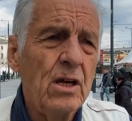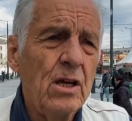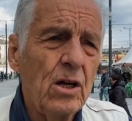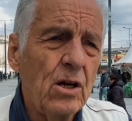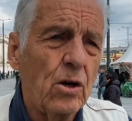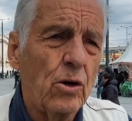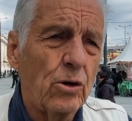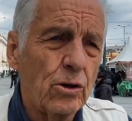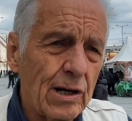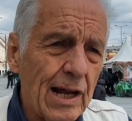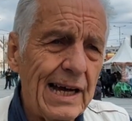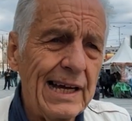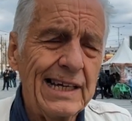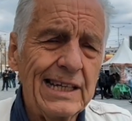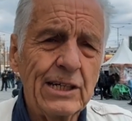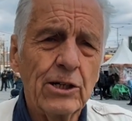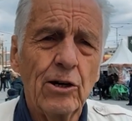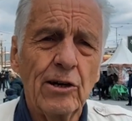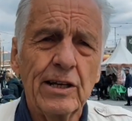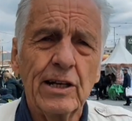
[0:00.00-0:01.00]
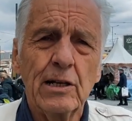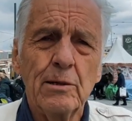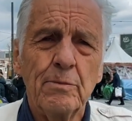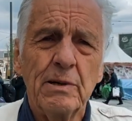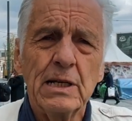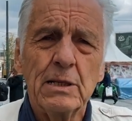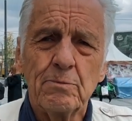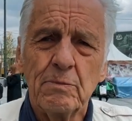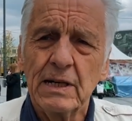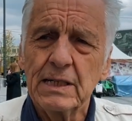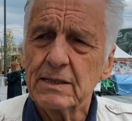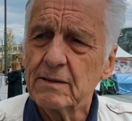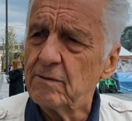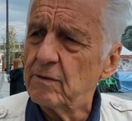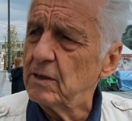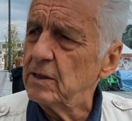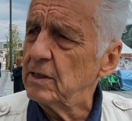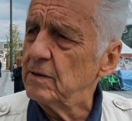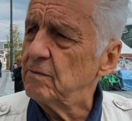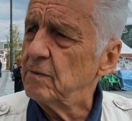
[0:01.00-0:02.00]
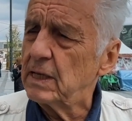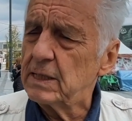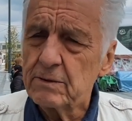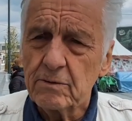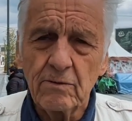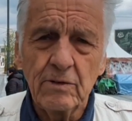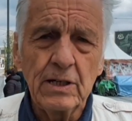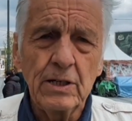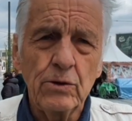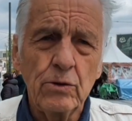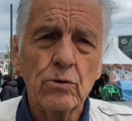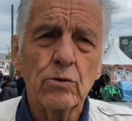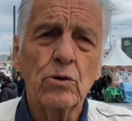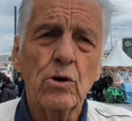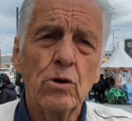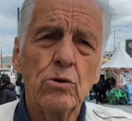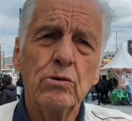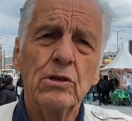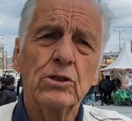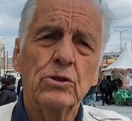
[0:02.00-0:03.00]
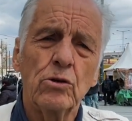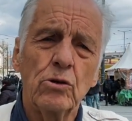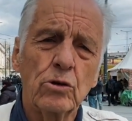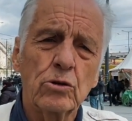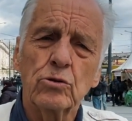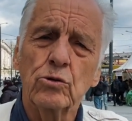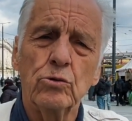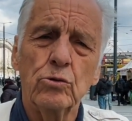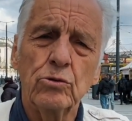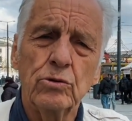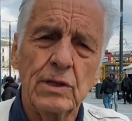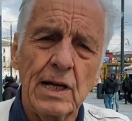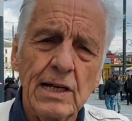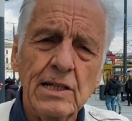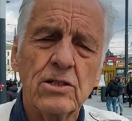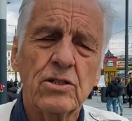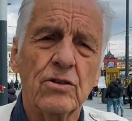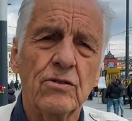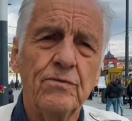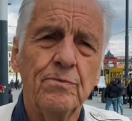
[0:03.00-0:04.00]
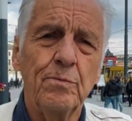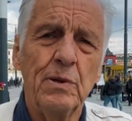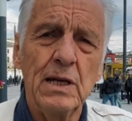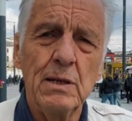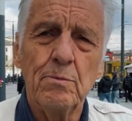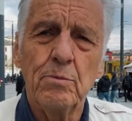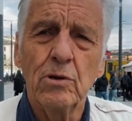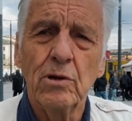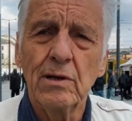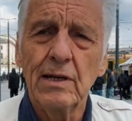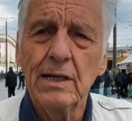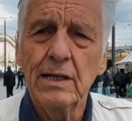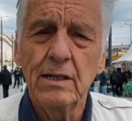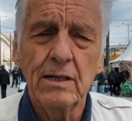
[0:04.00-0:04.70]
or lying a little bit, but when you go and talk to tens of people and